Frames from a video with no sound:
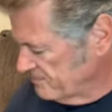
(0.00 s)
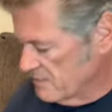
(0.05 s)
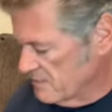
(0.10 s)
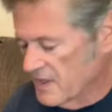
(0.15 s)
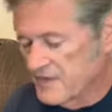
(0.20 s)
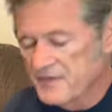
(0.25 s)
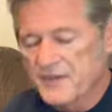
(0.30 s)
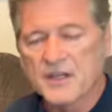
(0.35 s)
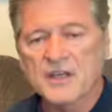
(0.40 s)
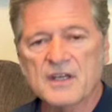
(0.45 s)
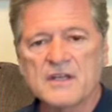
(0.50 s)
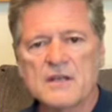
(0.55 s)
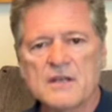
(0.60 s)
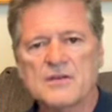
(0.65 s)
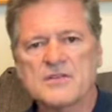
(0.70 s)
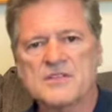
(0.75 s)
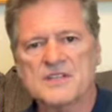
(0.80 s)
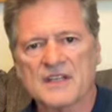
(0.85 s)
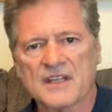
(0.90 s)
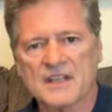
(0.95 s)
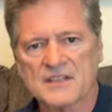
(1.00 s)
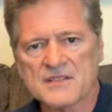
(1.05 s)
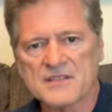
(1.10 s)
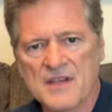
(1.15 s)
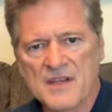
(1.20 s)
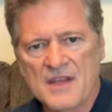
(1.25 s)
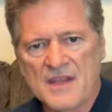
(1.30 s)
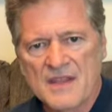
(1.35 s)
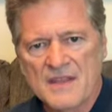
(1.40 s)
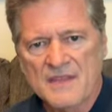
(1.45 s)
But the good news is
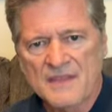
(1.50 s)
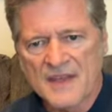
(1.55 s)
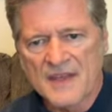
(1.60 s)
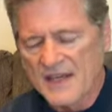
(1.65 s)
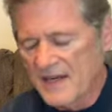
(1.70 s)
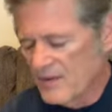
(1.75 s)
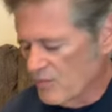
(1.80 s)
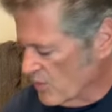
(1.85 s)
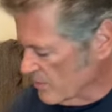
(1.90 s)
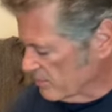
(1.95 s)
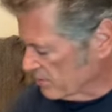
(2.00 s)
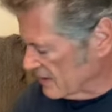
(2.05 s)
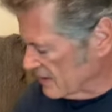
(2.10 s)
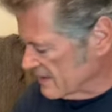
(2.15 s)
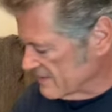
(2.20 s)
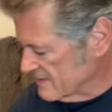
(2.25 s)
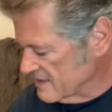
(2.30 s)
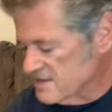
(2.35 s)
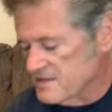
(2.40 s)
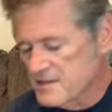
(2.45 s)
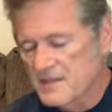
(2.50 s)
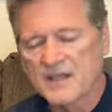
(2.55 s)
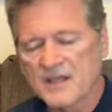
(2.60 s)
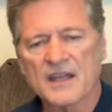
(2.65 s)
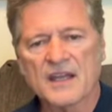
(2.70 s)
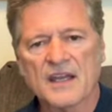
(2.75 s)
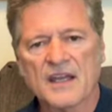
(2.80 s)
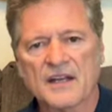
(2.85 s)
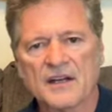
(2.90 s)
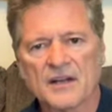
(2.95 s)
that we plugged this thing
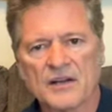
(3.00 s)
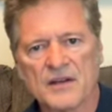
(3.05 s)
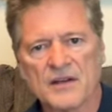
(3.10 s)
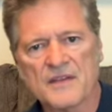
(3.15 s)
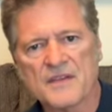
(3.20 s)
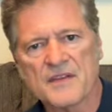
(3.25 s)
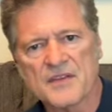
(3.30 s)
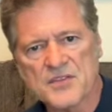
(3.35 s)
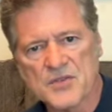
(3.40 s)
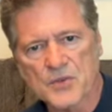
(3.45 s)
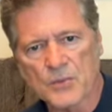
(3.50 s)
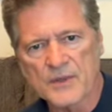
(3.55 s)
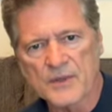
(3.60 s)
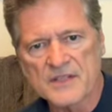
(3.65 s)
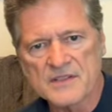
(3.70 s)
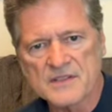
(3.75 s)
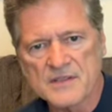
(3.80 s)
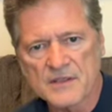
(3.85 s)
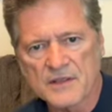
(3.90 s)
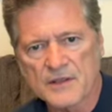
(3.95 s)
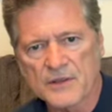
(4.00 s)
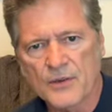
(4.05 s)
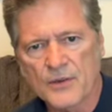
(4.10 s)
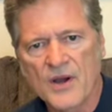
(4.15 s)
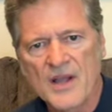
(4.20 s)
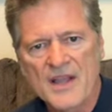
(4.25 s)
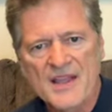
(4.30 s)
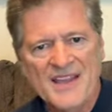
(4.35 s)
in on the Sorento.